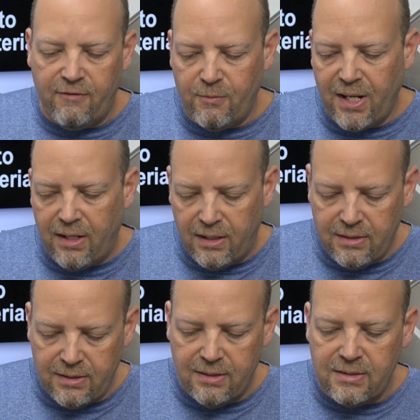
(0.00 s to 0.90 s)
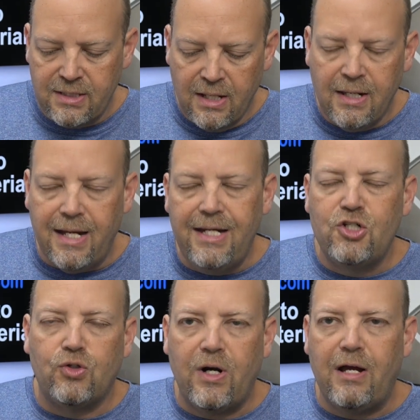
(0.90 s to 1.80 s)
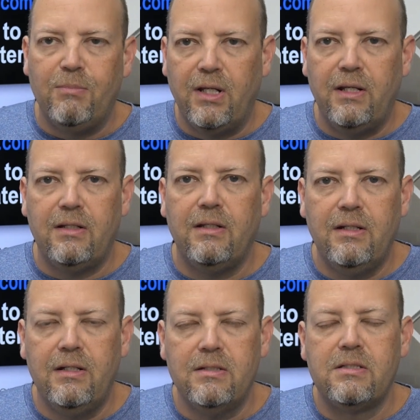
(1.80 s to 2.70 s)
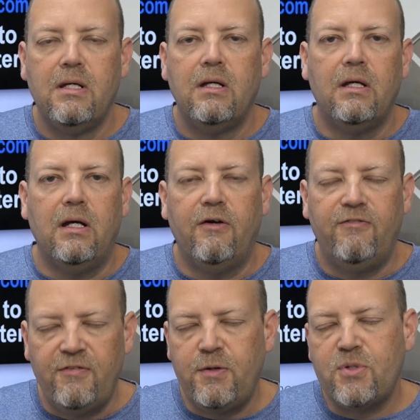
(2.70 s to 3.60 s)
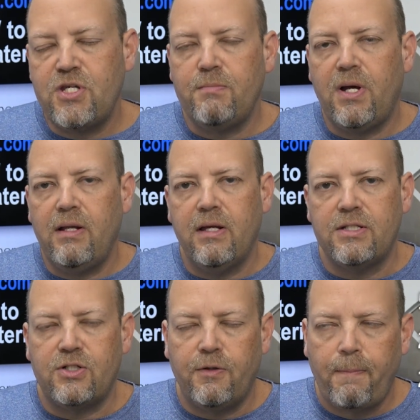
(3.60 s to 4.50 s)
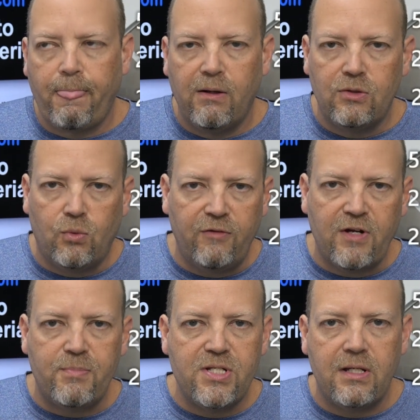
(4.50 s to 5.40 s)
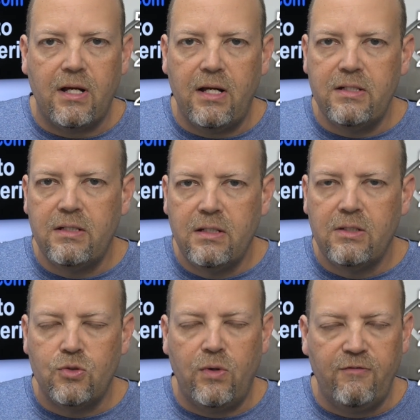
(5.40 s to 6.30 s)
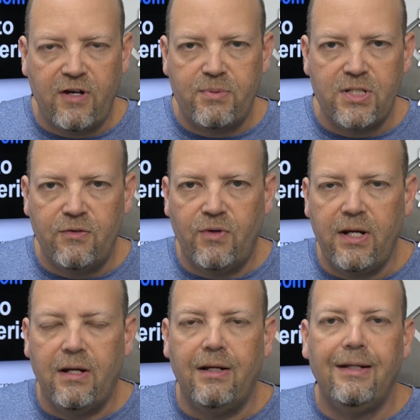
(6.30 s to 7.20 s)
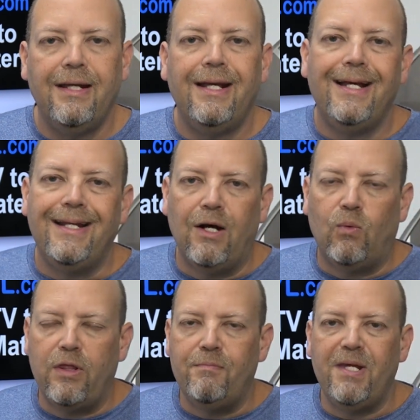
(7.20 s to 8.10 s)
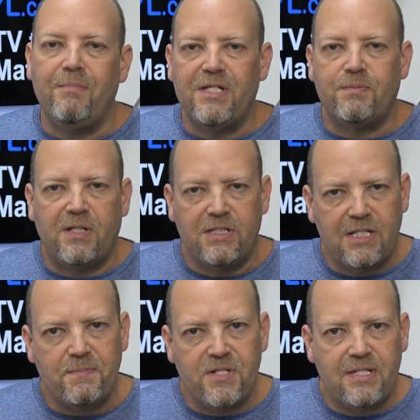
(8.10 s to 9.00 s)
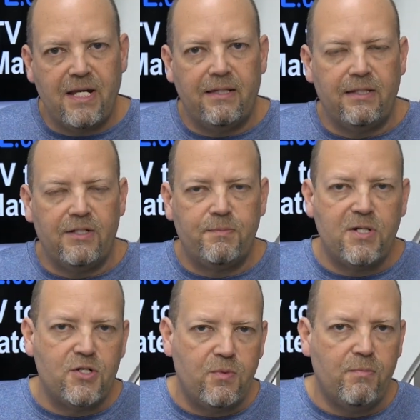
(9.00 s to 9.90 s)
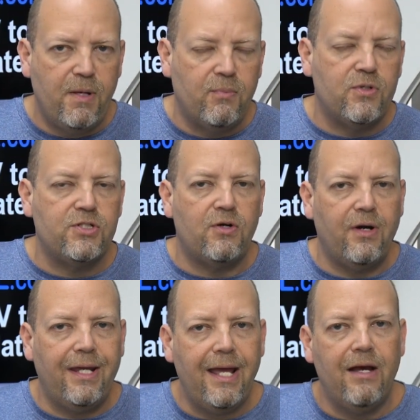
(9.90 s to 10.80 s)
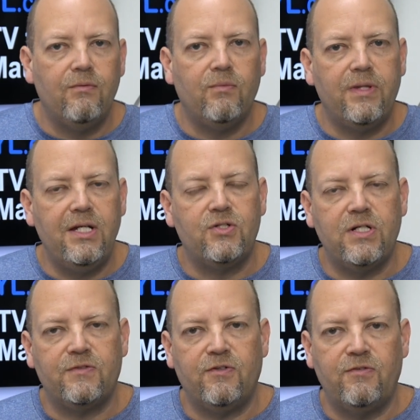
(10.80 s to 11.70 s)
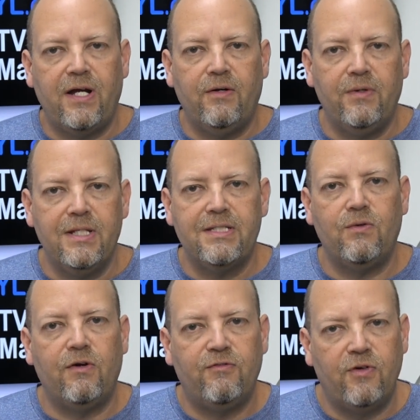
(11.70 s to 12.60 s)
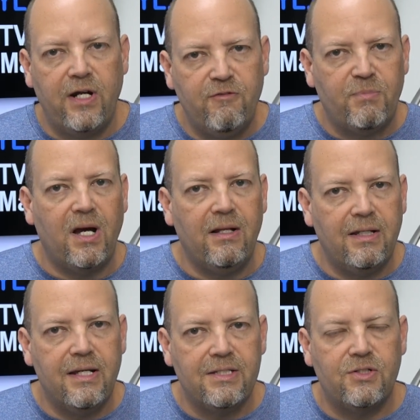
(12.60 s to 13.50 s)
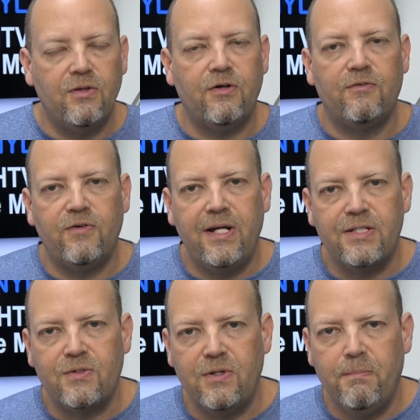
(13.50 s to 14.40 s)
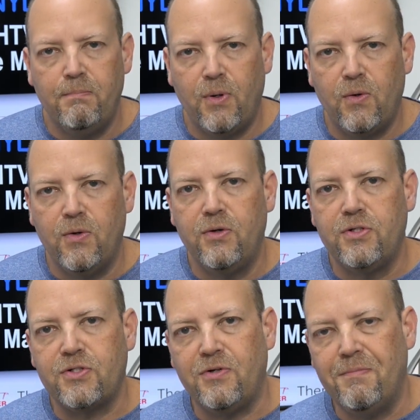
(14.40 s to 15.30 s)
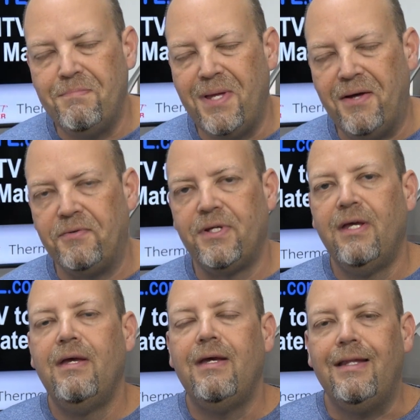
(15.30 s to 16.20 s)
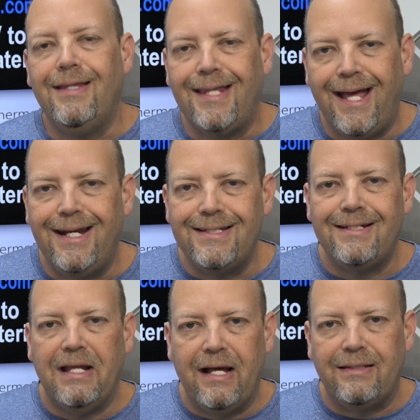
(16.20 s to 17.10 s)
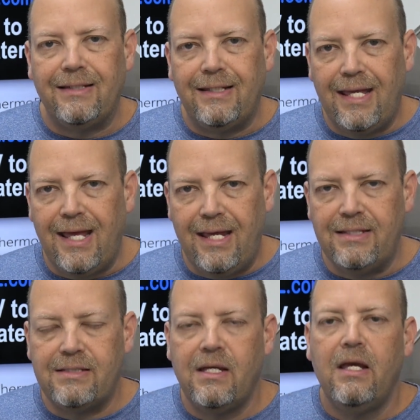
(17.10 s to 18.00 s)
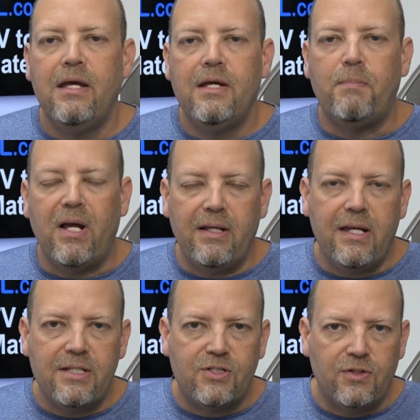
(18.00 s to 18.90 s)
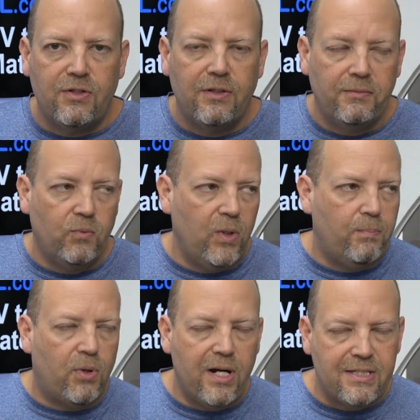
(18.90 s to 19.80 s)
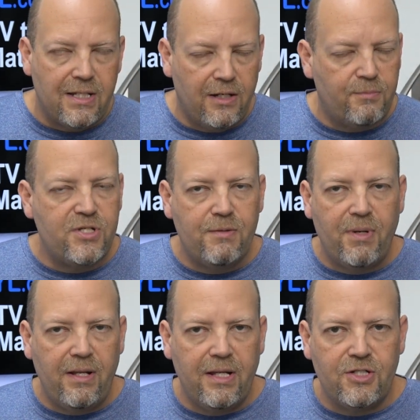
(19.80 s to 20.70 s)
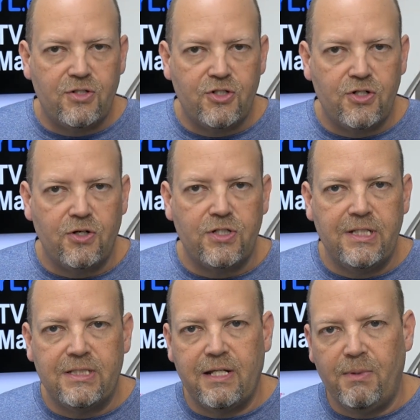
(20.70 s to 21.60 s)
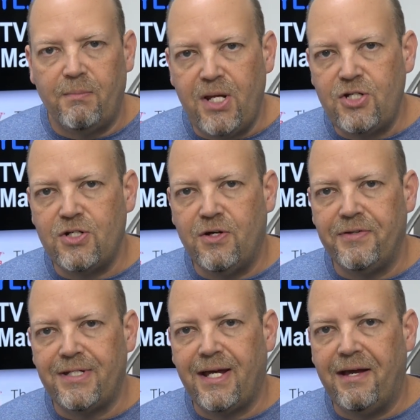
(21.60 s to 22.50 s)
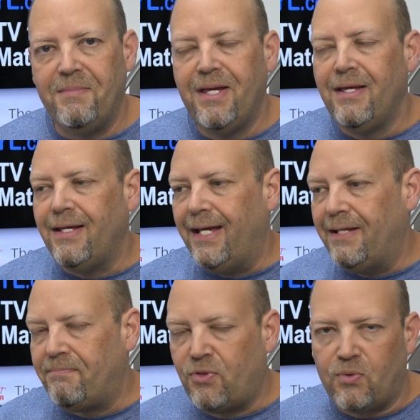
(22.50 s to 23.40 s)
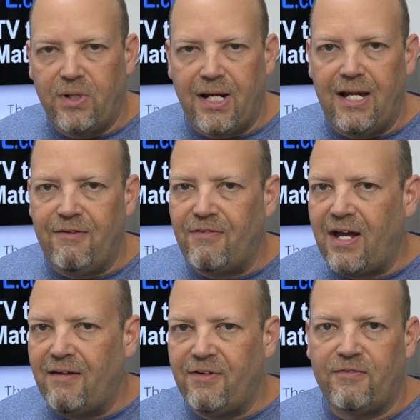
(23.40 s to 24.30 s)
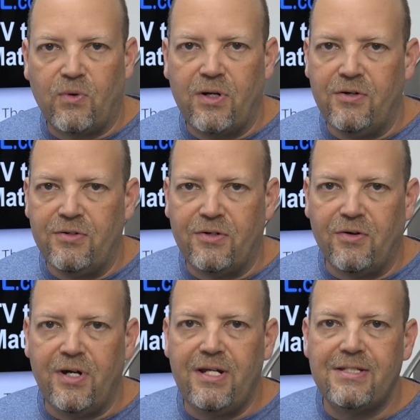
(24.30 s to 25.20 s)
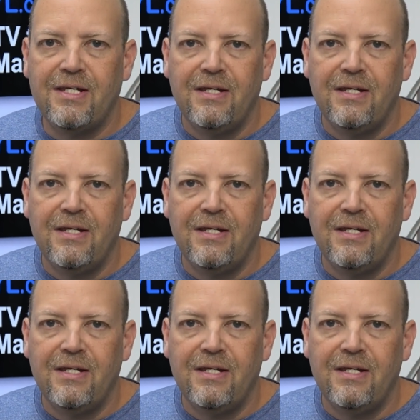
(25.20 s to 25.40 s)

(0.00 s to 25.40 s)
in my hand is a tri-blend. It is 50% polyester, 25% cotton, 25% rayon. Now, one of the big misconceptions out there, especially when people are starting out with heat transfer vinyl, is they're afraid of polyester. They're afraid it's going to burn or it's going to melt, and that is not the case. Polyester, we press 100% polyester shirts in sublimation all the time at 385 to 400 degrees